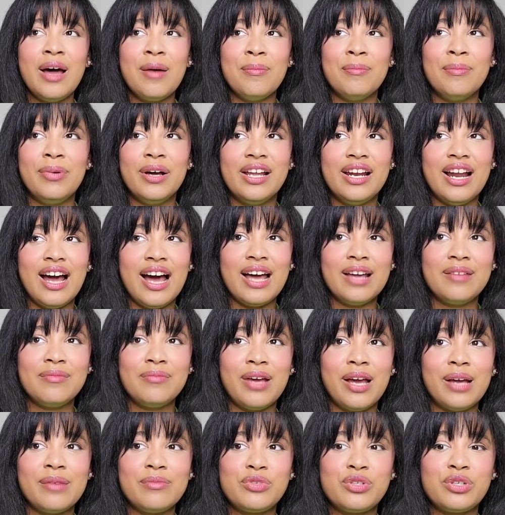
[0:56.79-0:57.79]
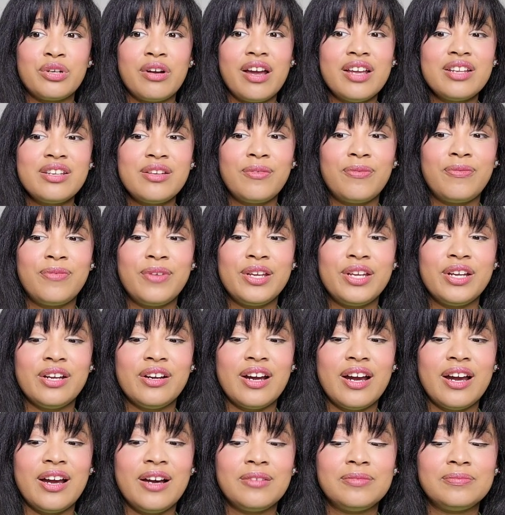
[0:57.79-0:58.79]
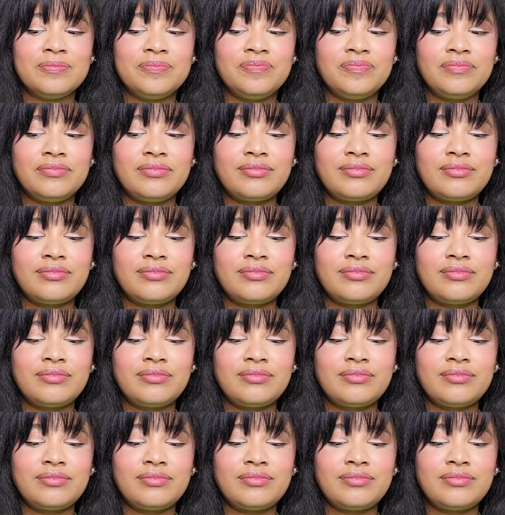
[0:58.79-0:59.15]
But I'm trying to figure out,